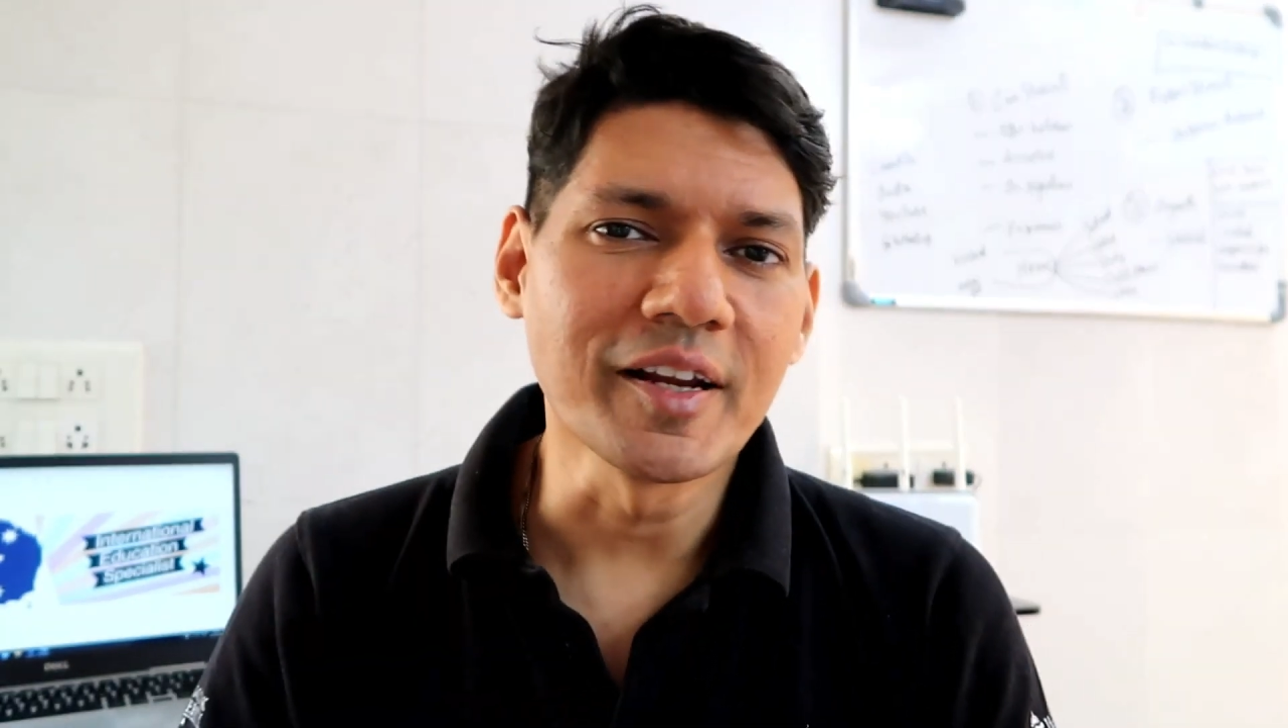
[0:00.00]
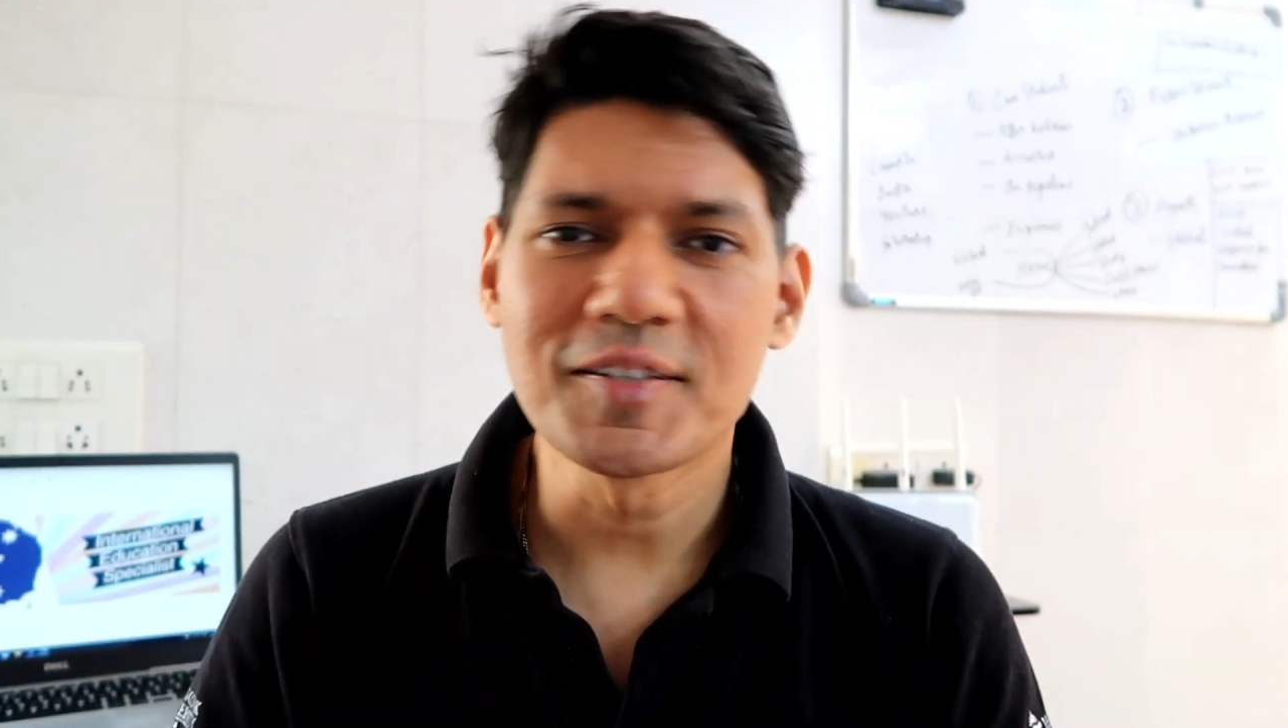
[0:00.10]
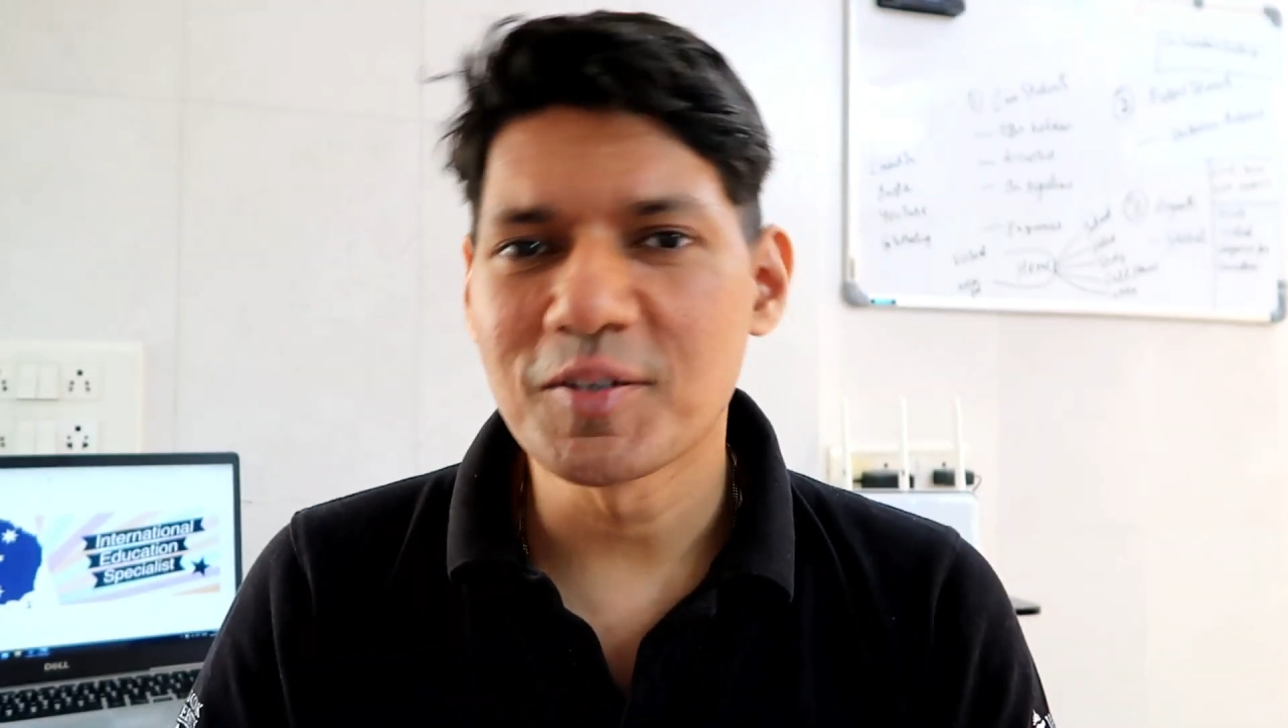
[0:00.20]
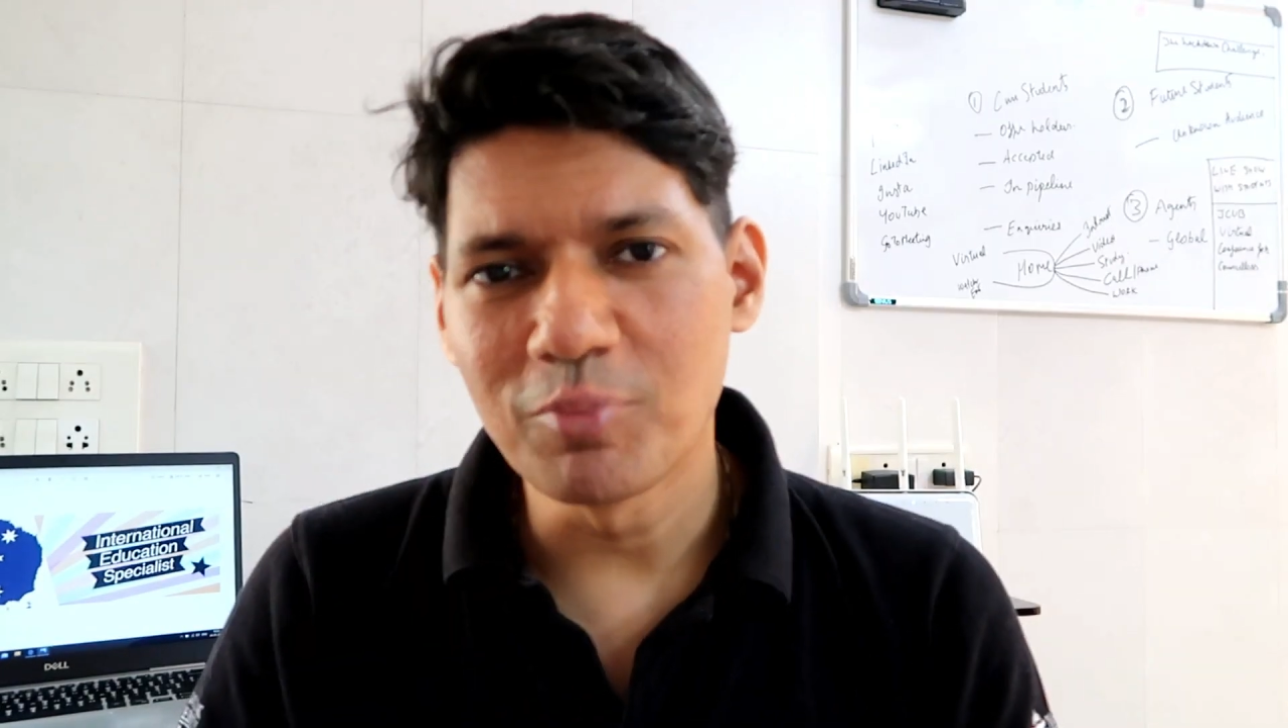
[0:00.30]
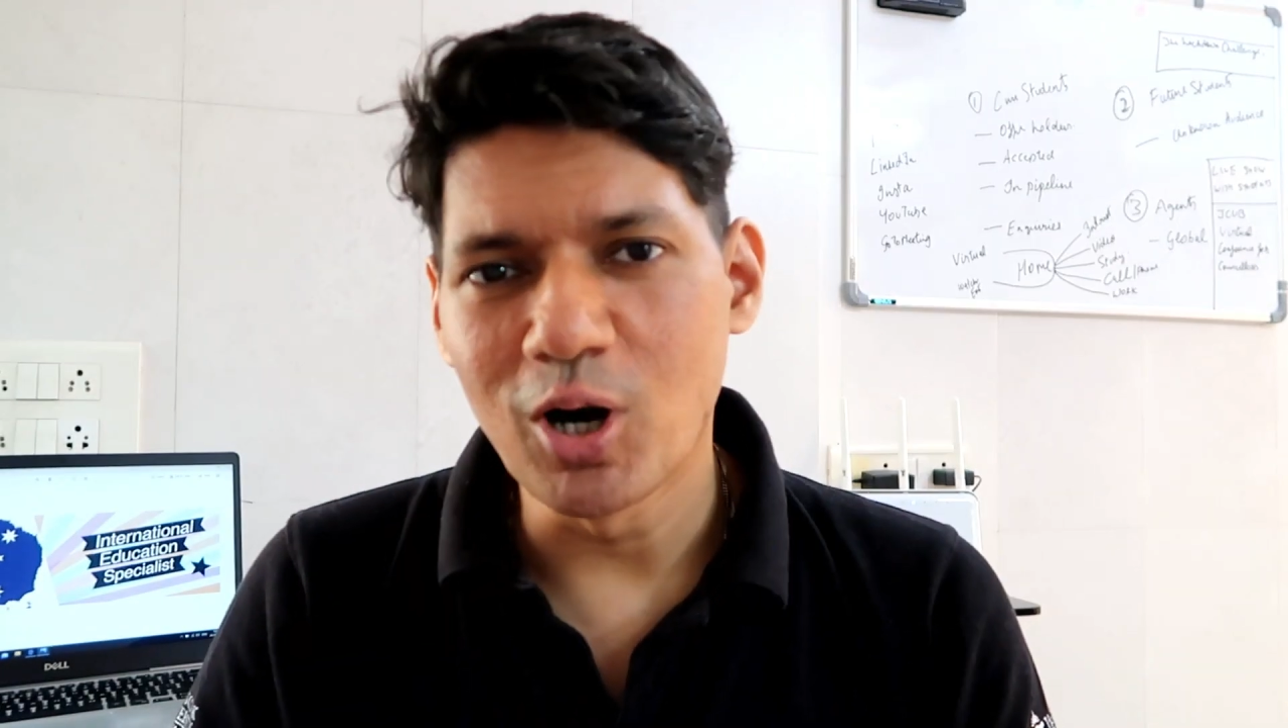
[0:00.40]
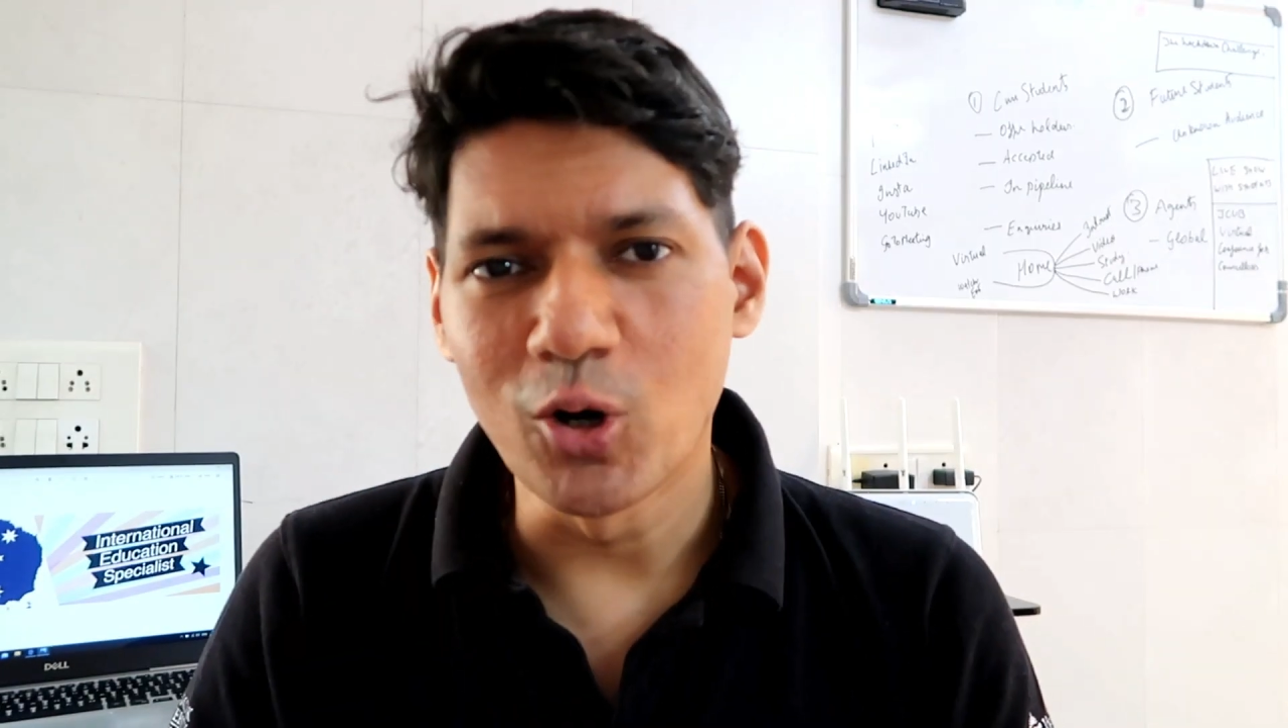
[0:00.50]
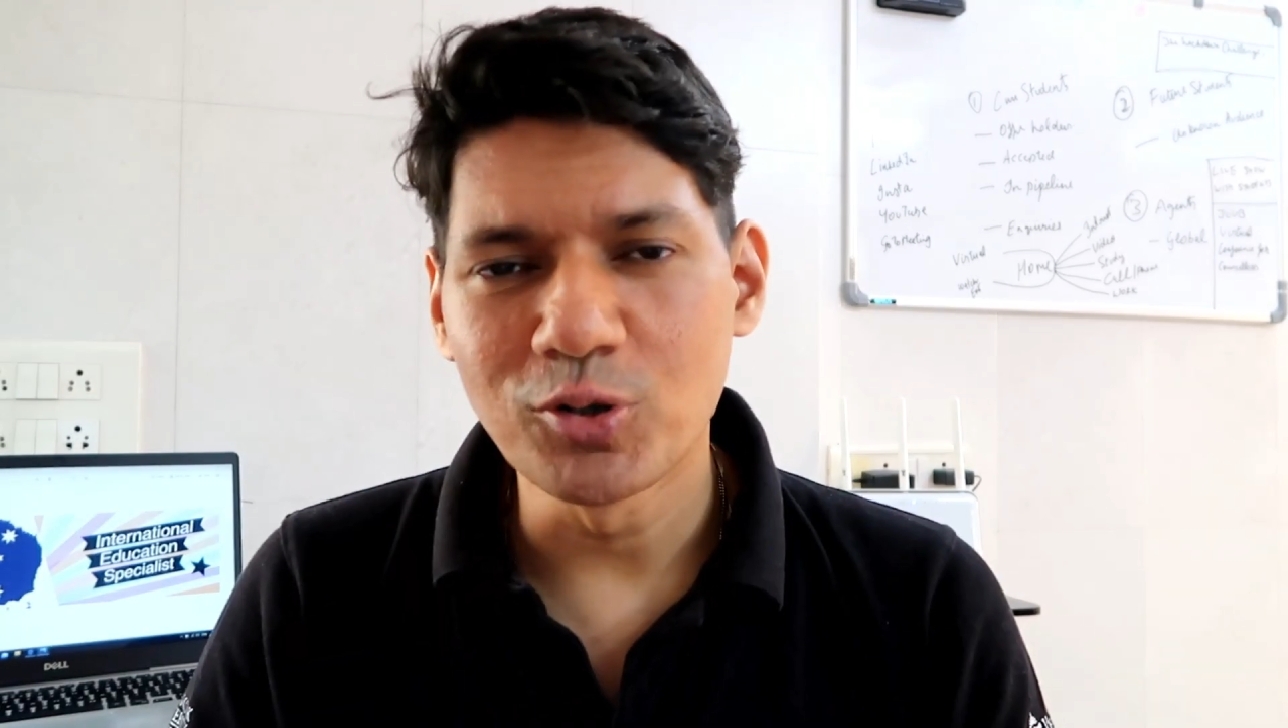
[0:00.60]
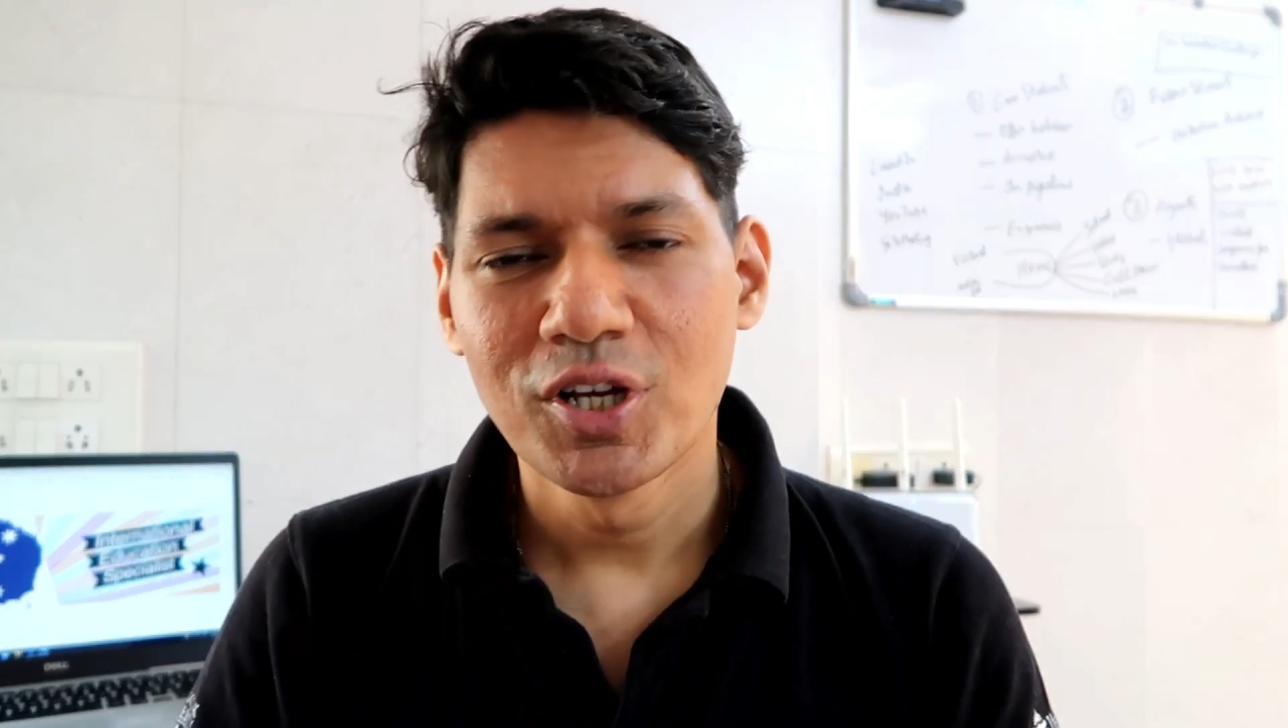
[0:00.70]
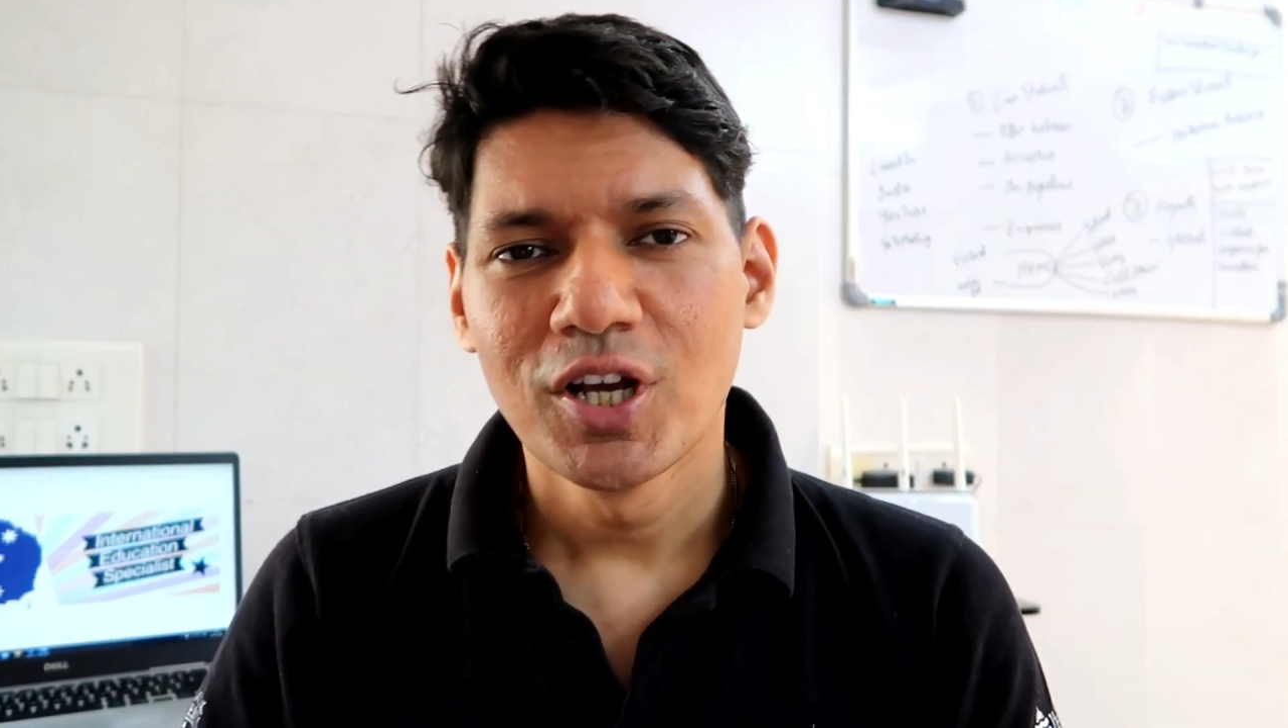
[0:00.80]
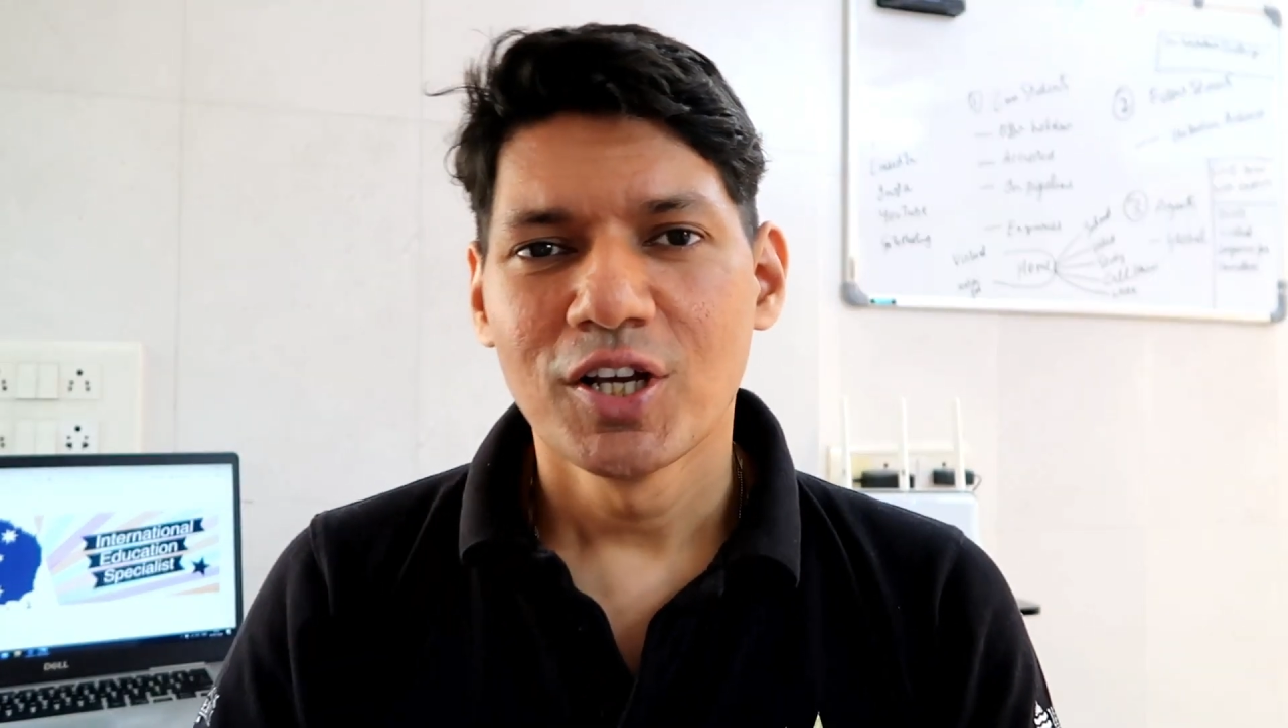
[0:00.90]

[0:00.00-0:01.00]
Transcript: is about